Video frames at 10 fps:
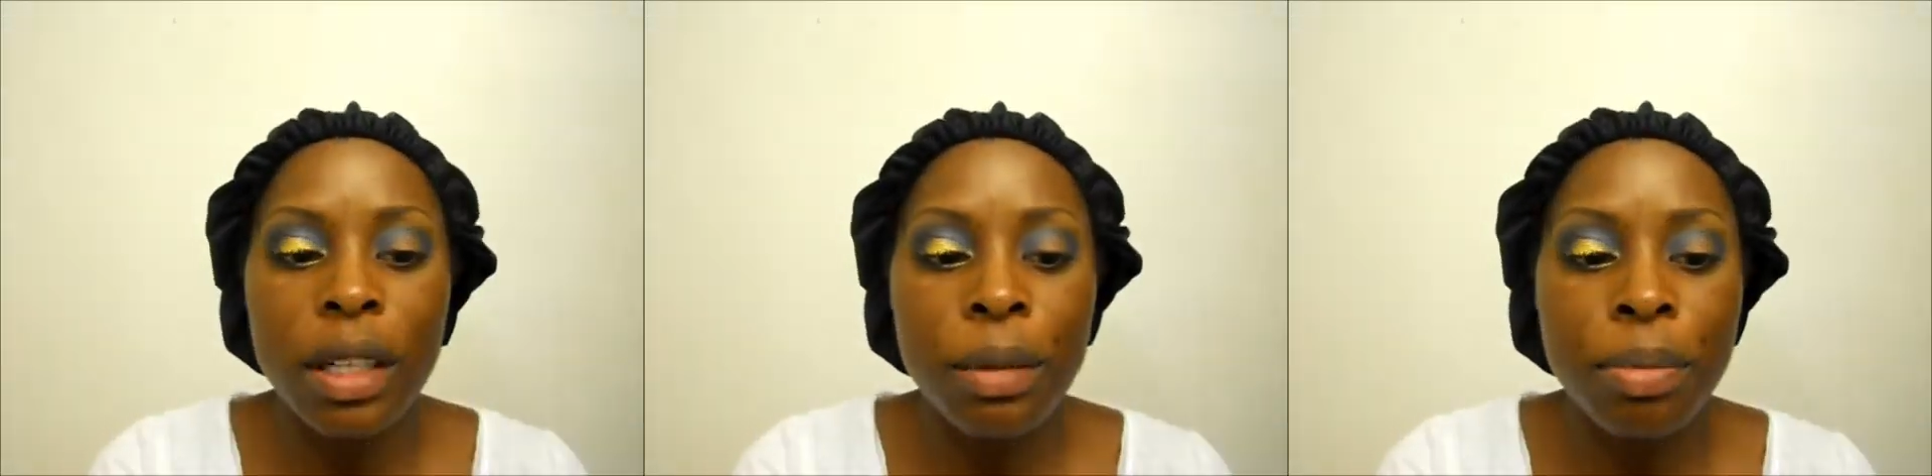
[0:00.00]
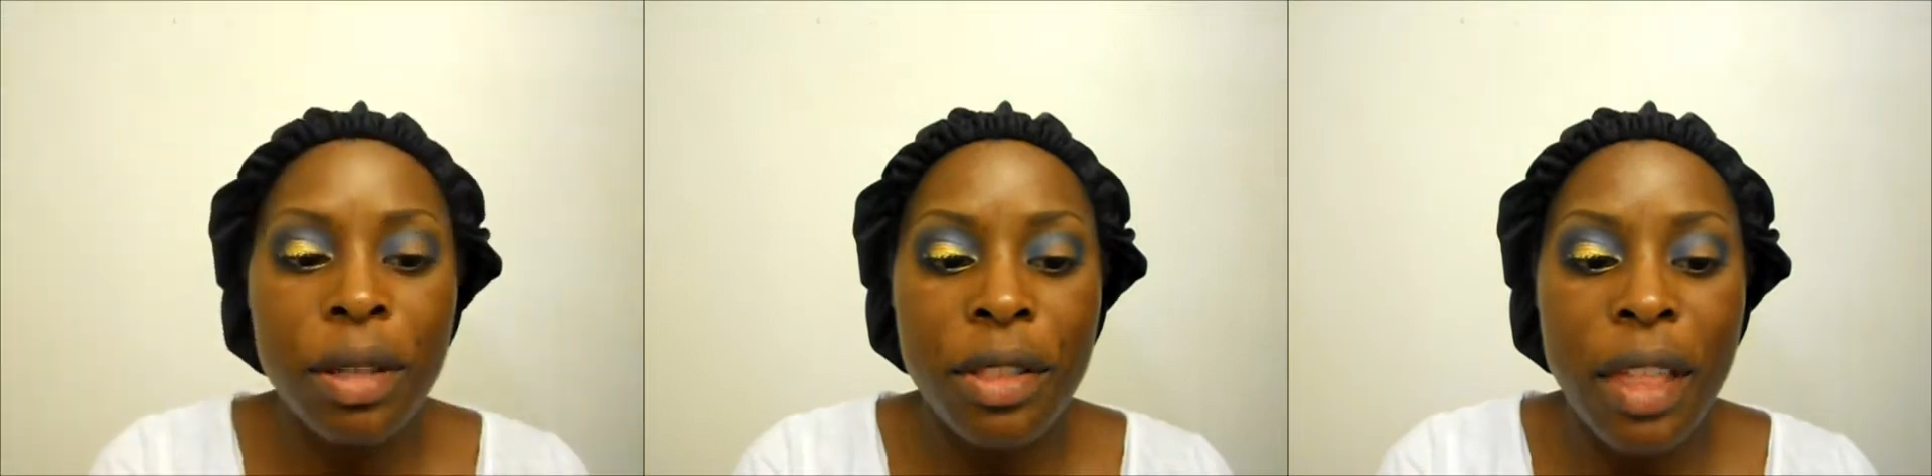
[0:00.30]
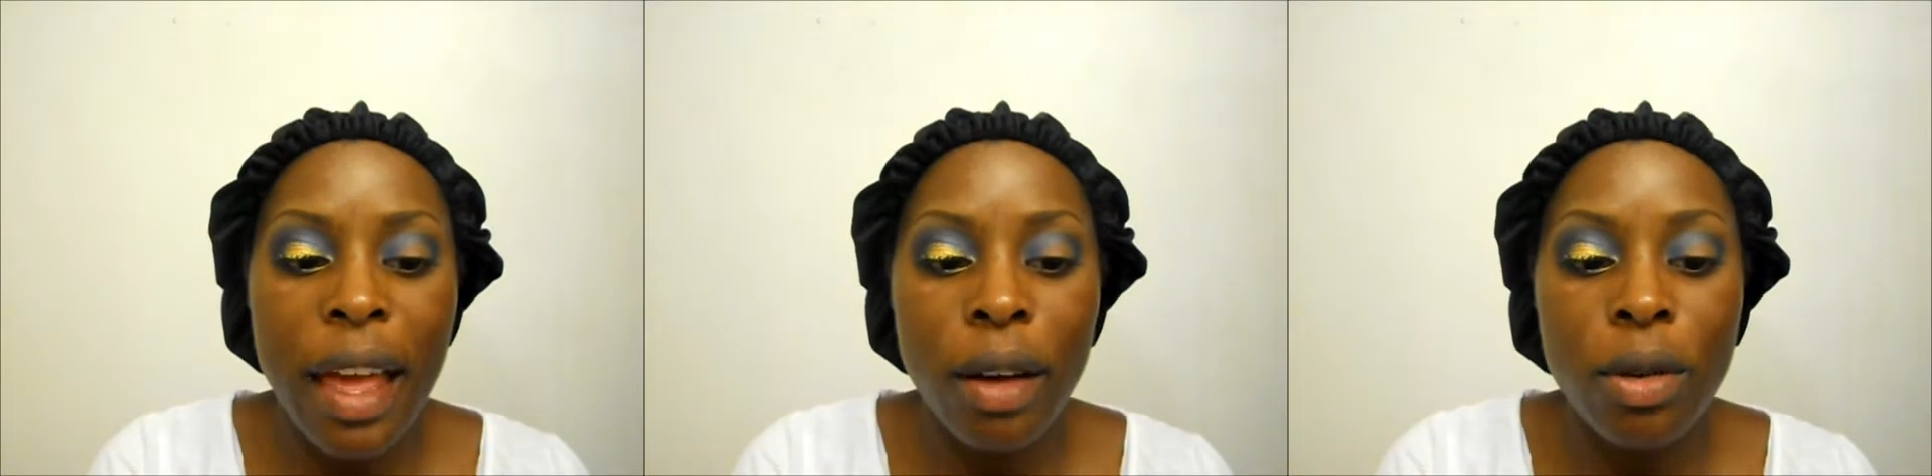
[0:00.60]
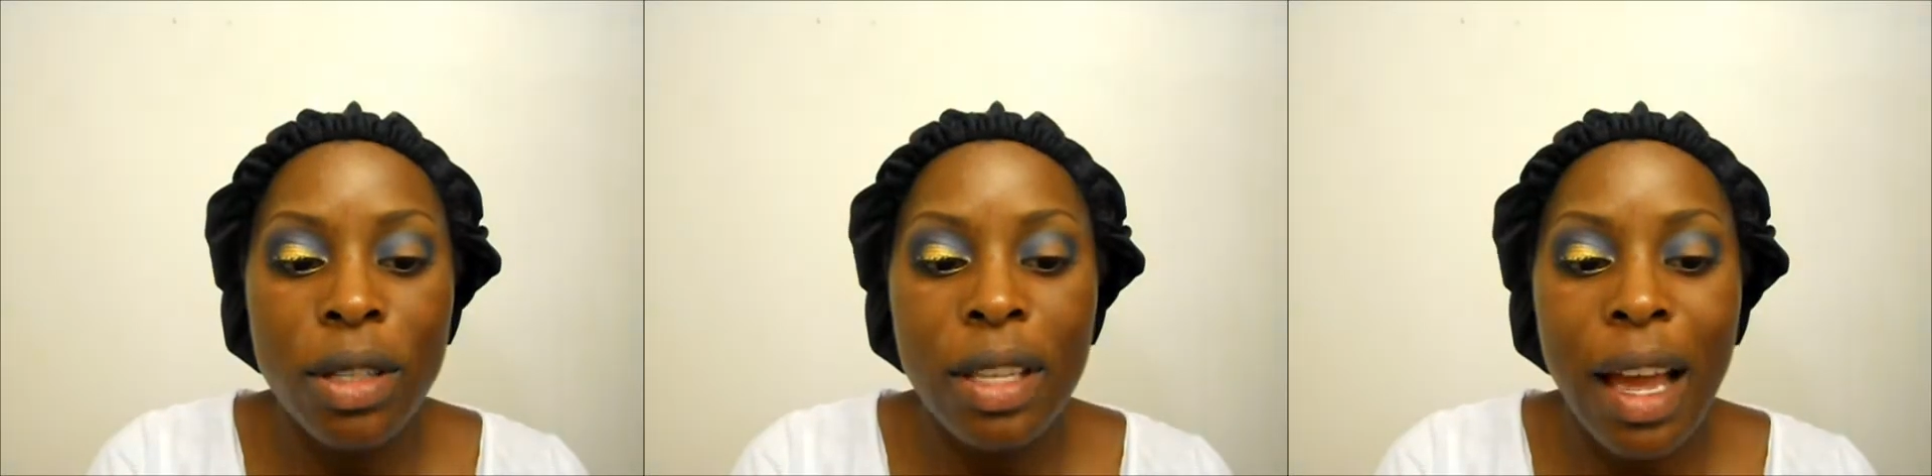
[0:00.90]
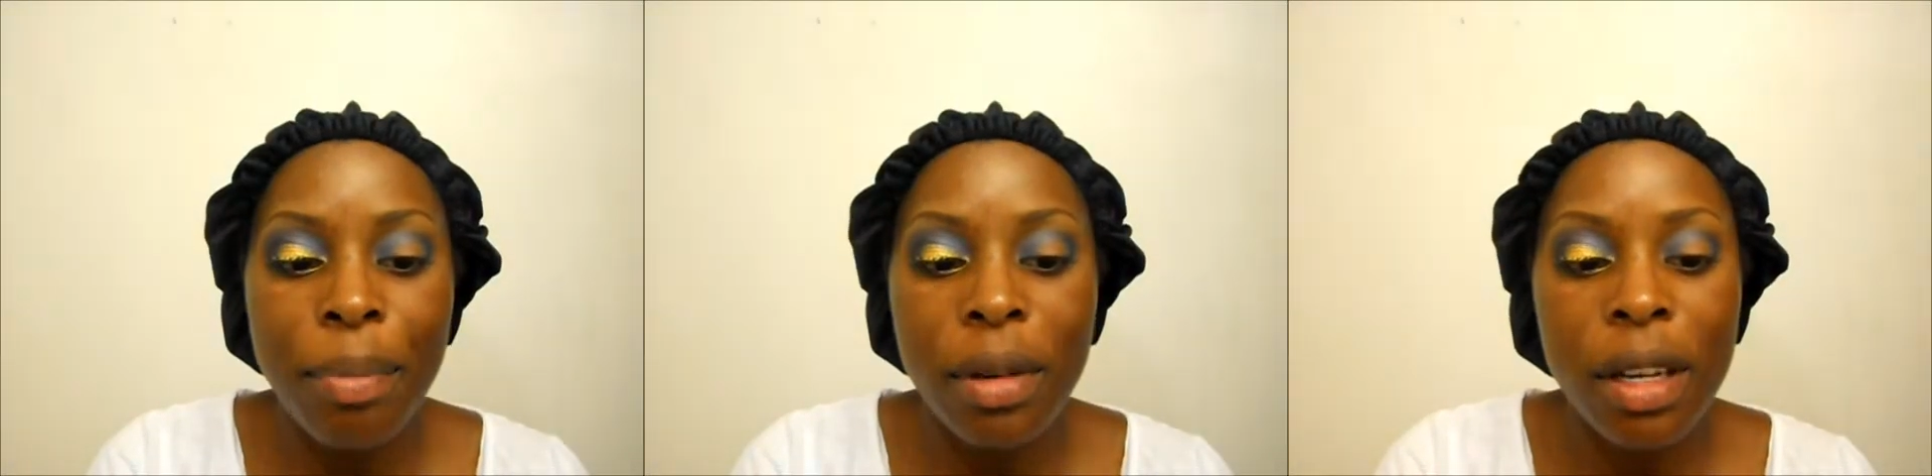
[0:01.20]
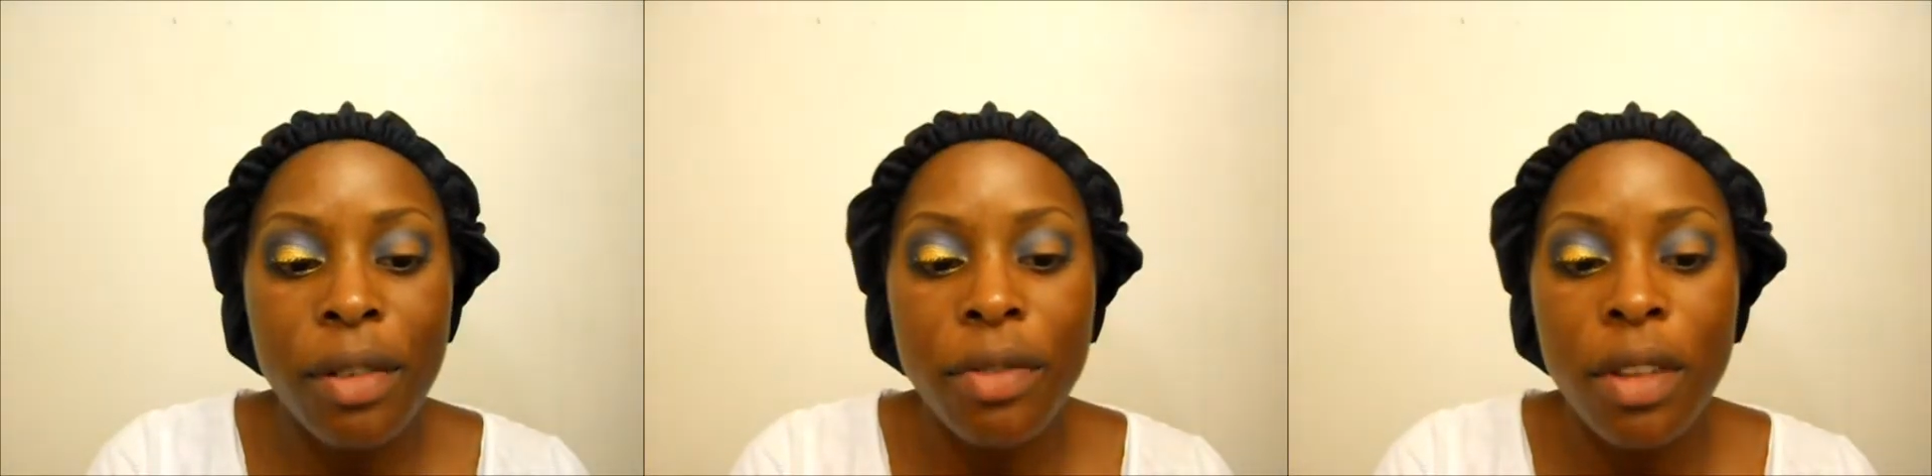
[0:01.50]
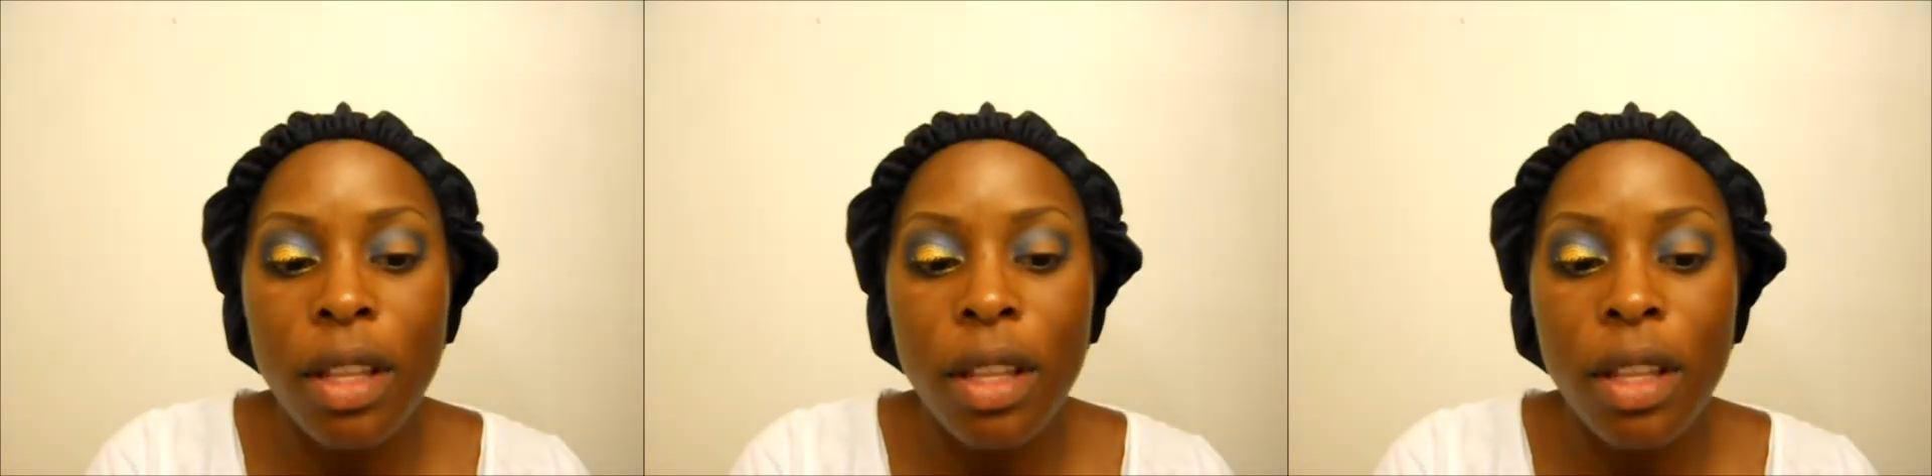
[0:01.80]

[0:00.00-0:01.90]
put that on top of